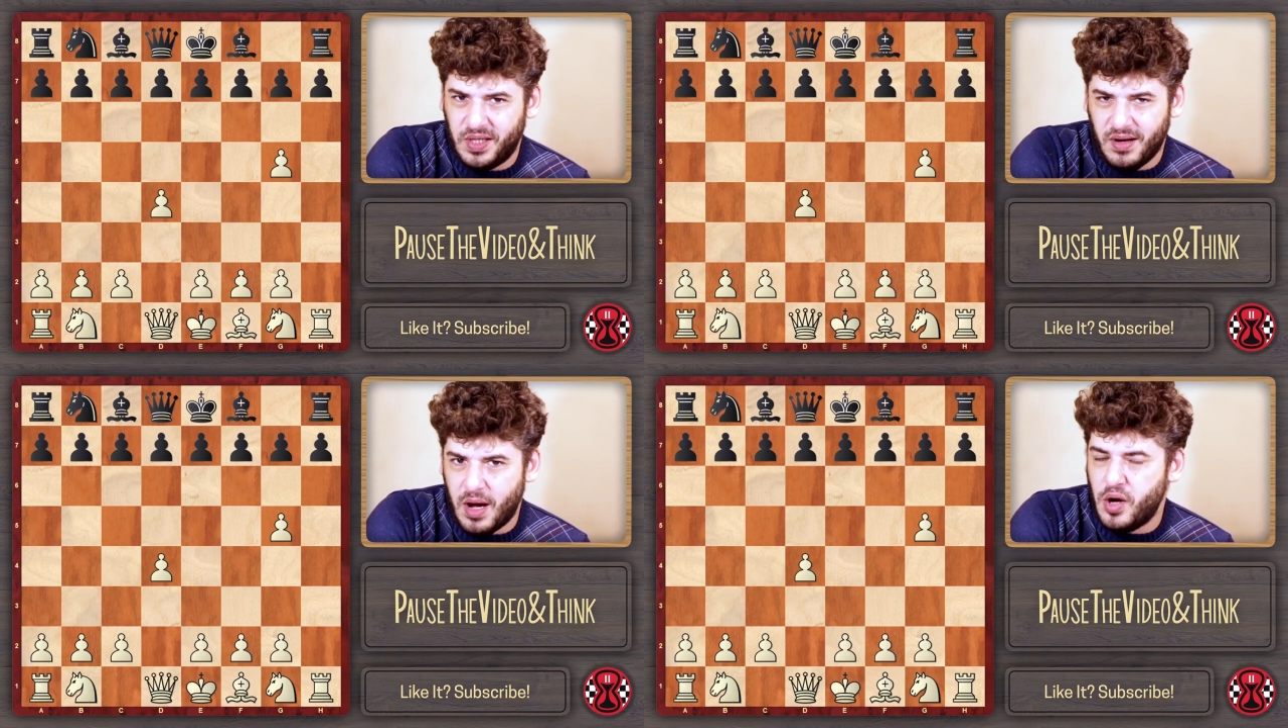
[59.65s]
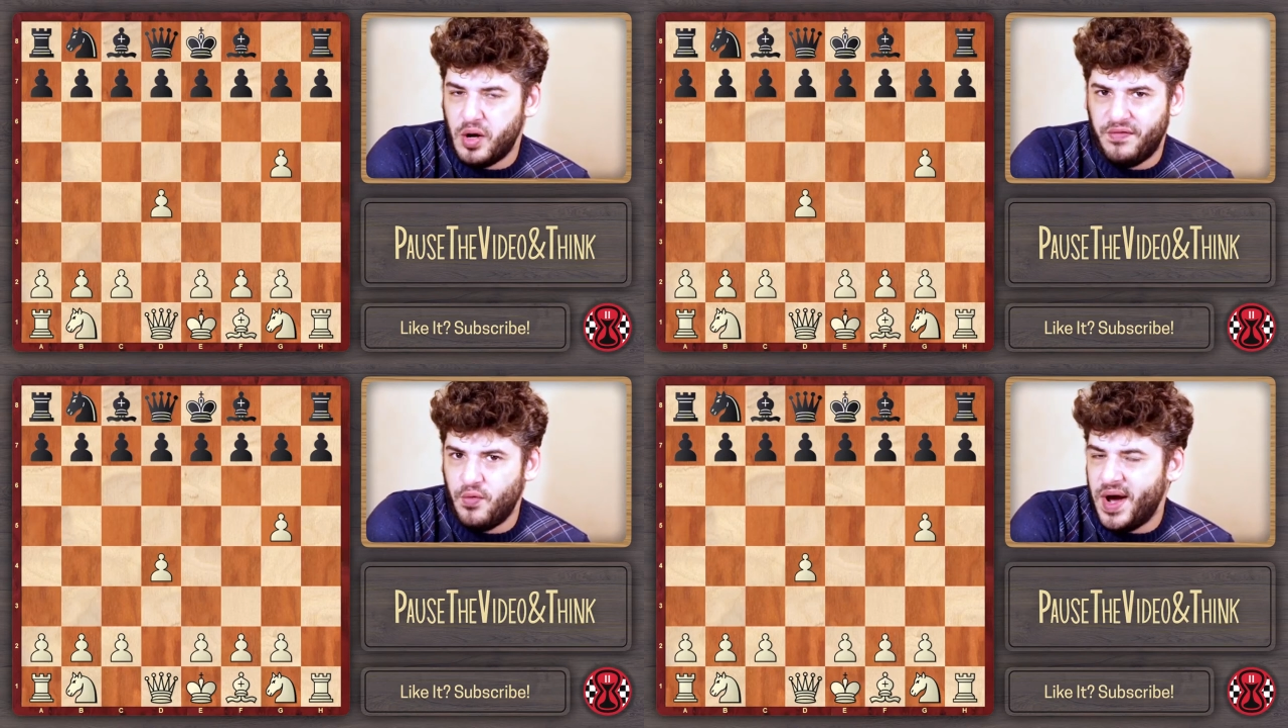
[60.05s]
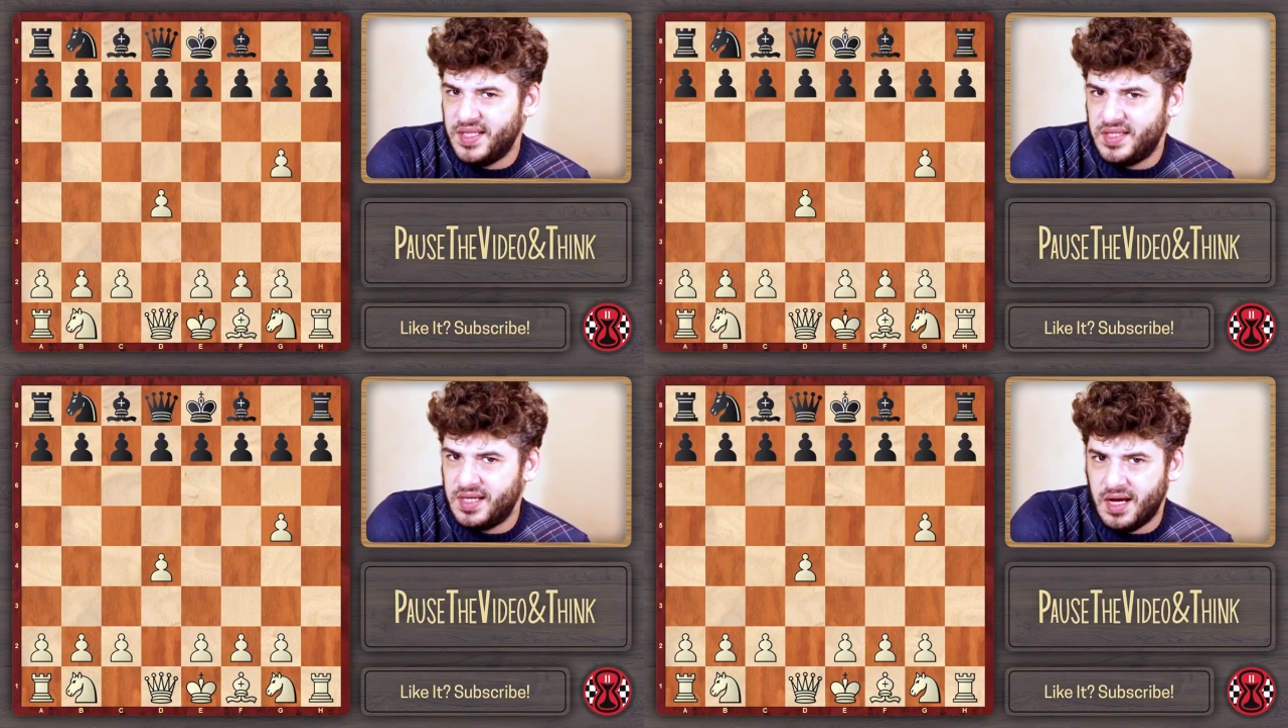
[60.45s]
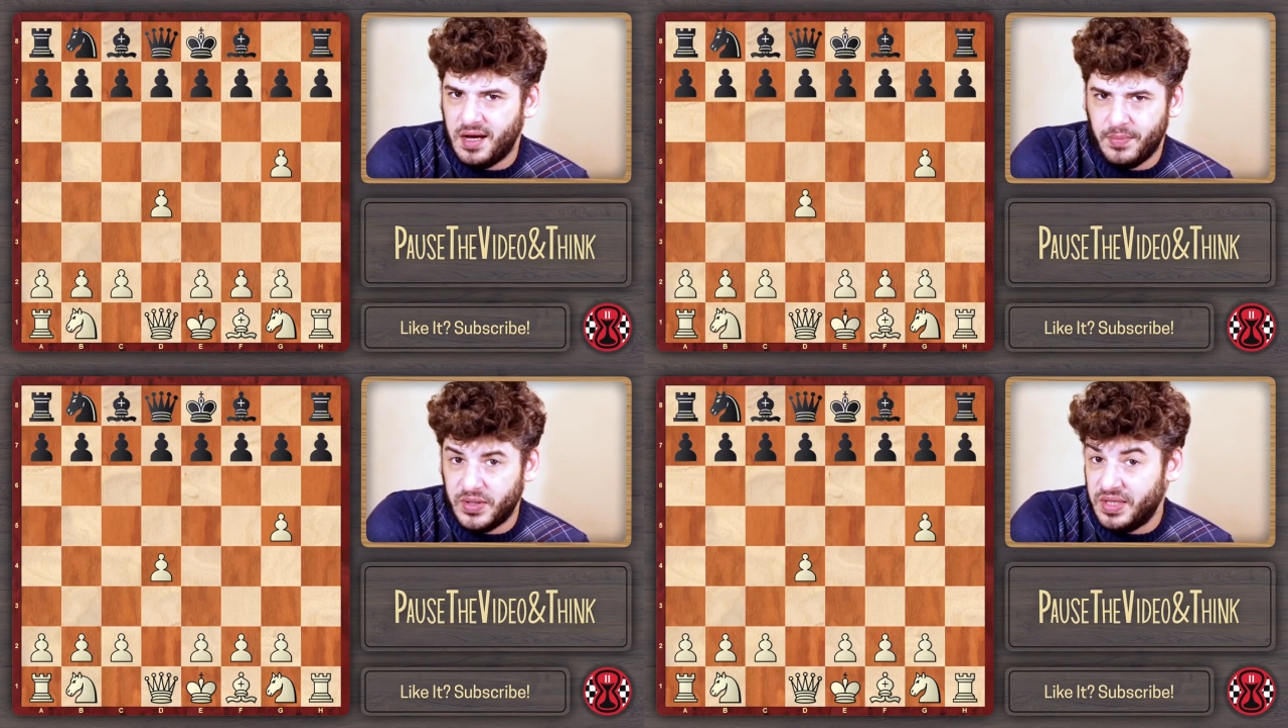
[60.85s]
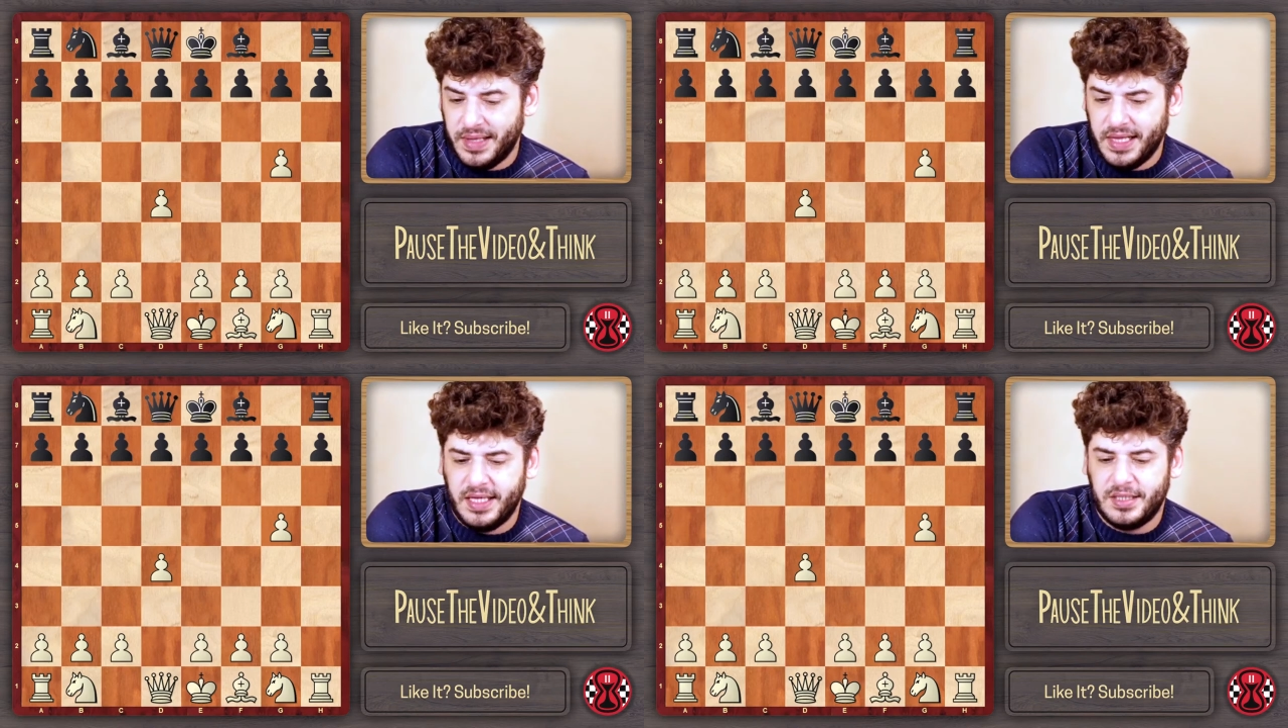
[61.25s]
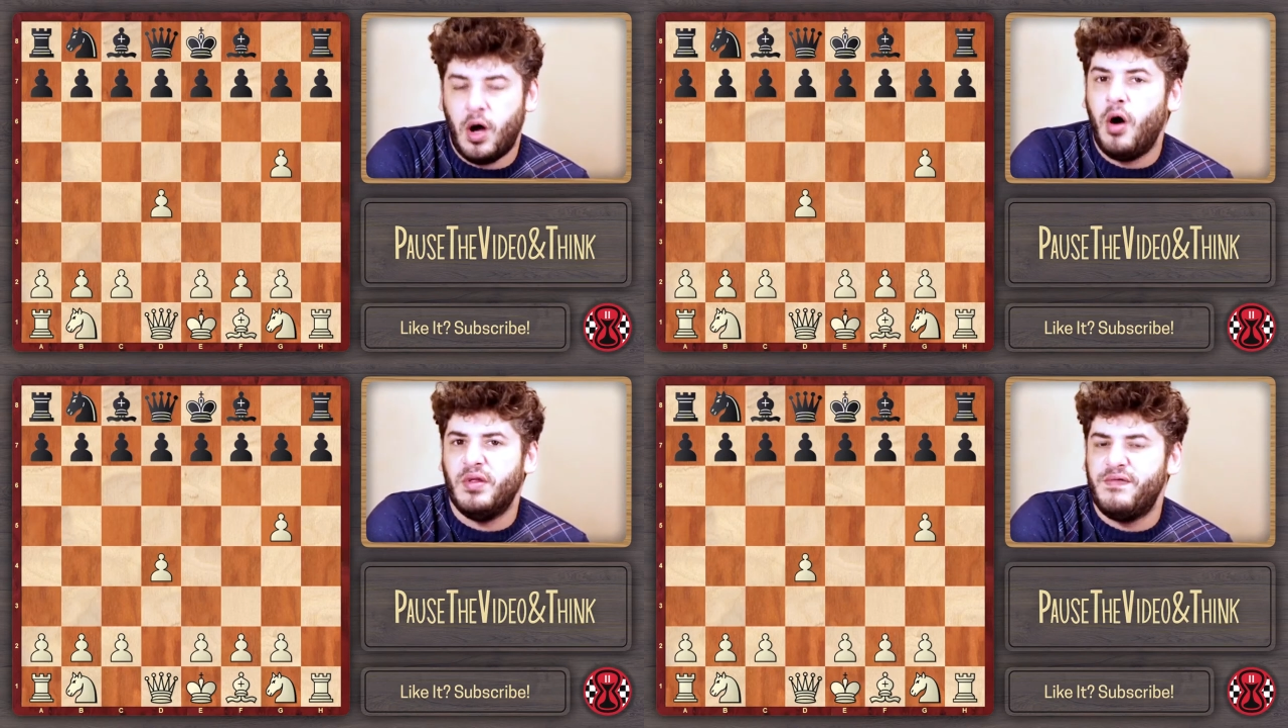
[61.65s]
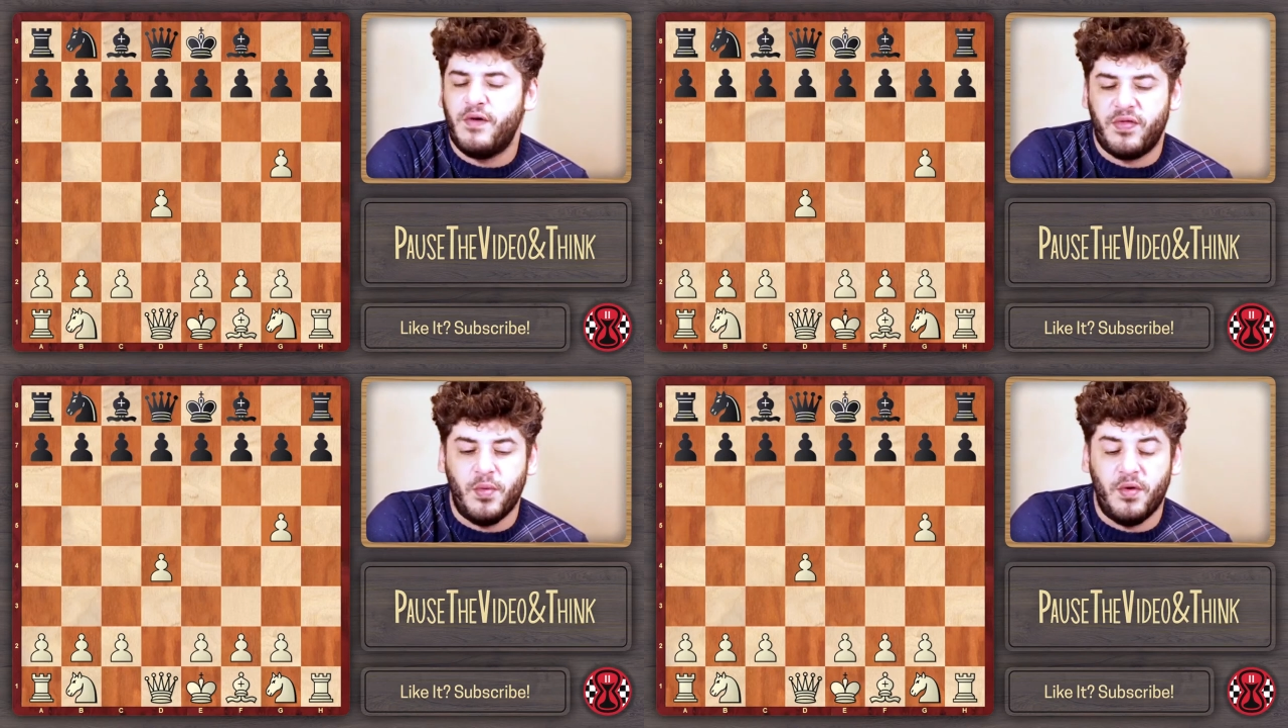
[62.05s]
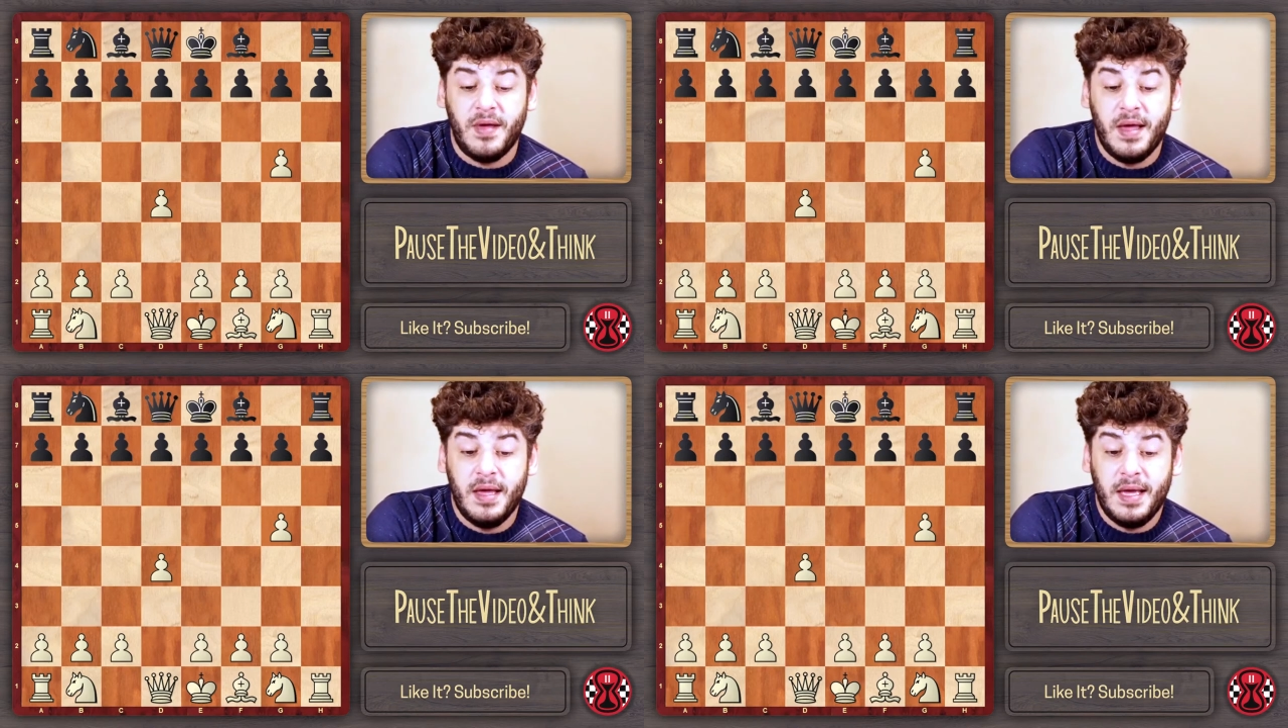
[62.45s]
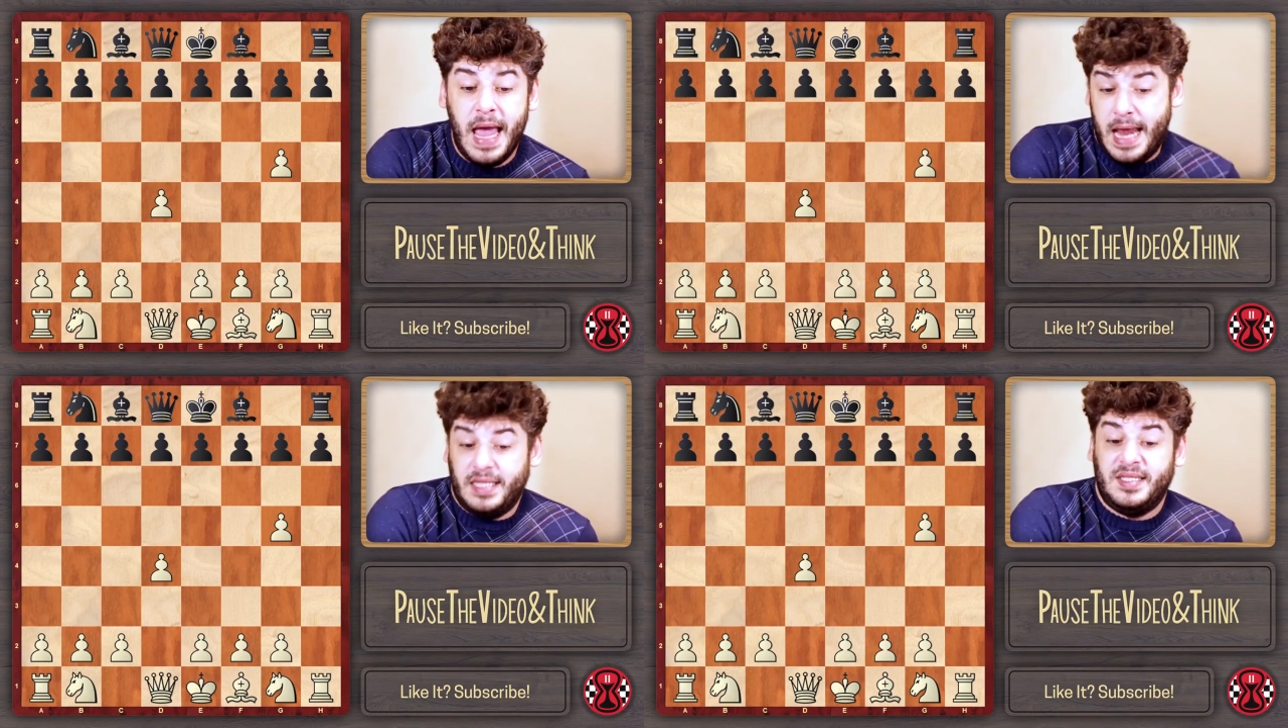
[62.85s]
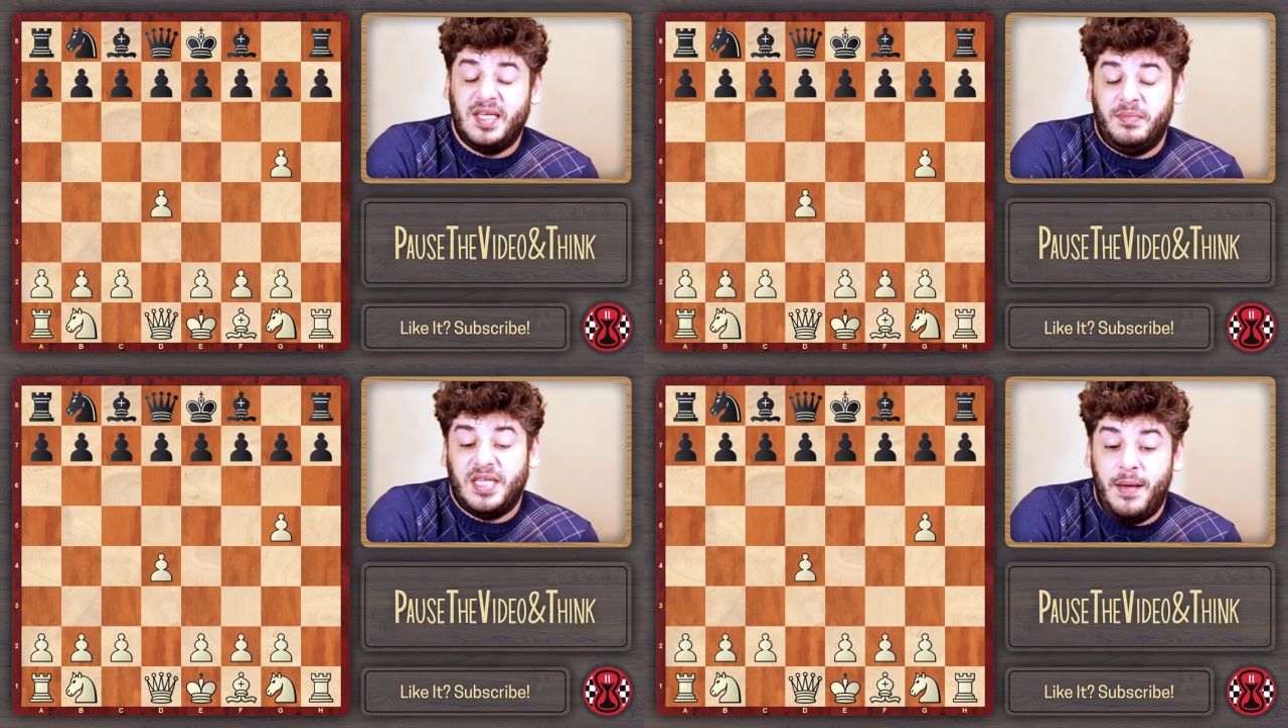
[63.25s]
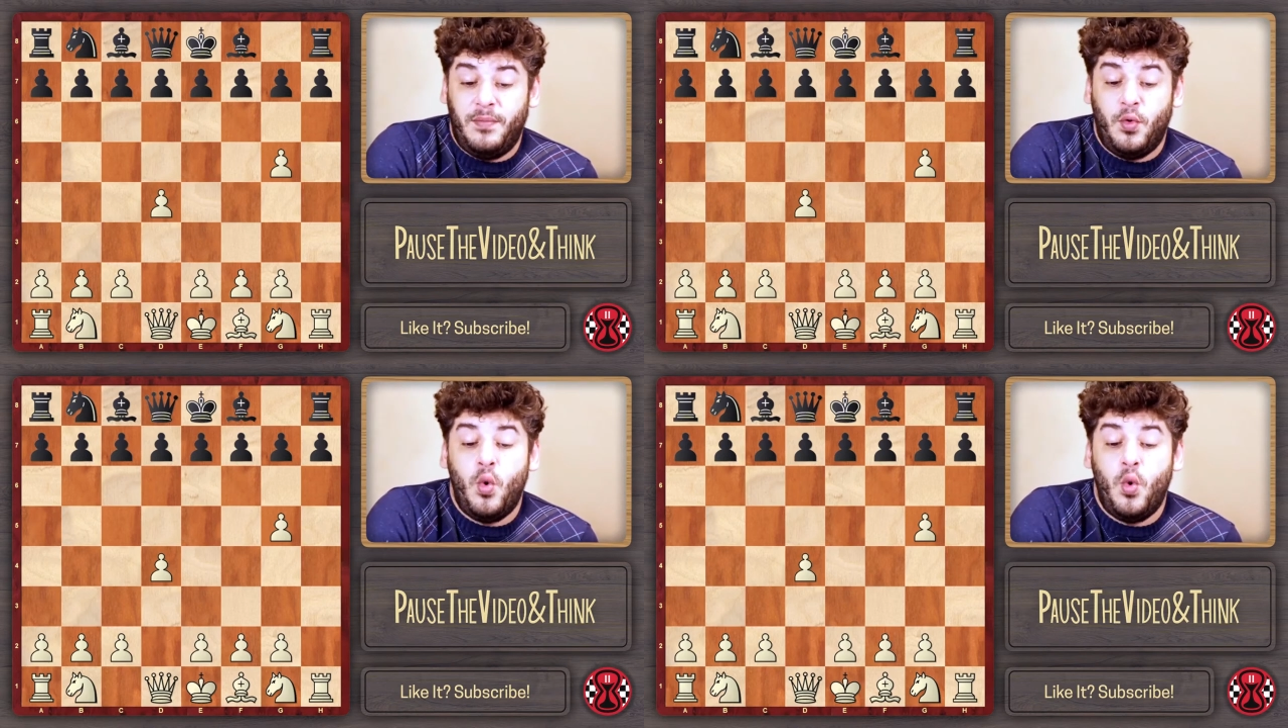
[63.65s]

you know, out of white's possibilities on the fourth move? And at the same time,